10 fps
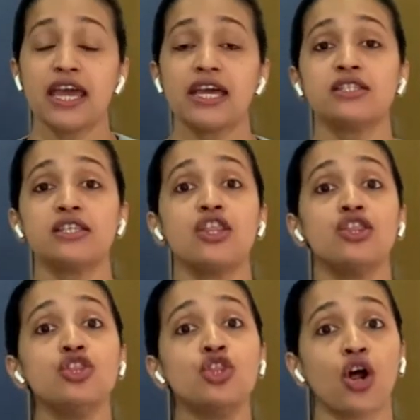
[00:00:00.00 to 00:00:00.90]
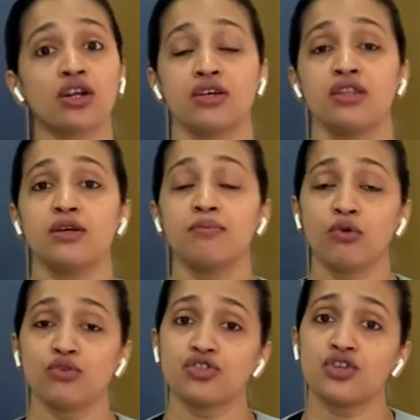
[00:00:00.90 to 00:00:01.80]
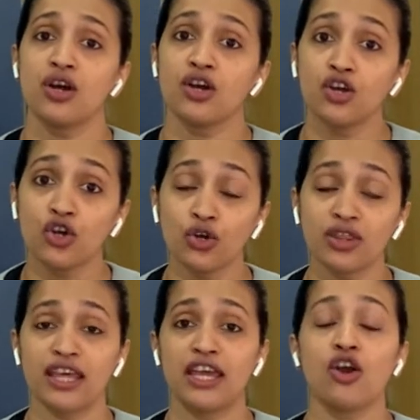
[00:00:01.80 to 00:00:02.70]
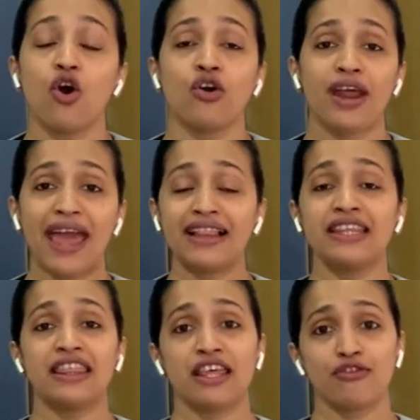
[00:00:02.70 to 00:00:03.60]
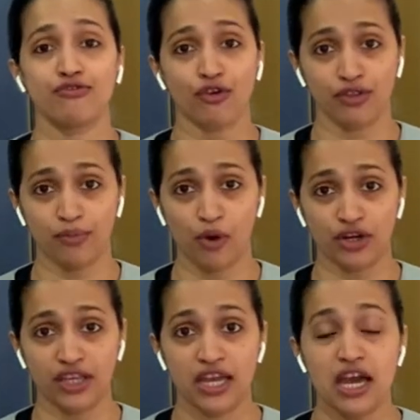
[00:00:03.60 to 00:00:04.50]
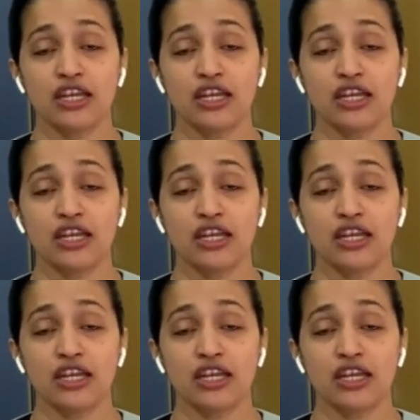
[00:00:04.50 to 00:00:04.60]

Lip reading: is not the most good thing or healthy thing for the body.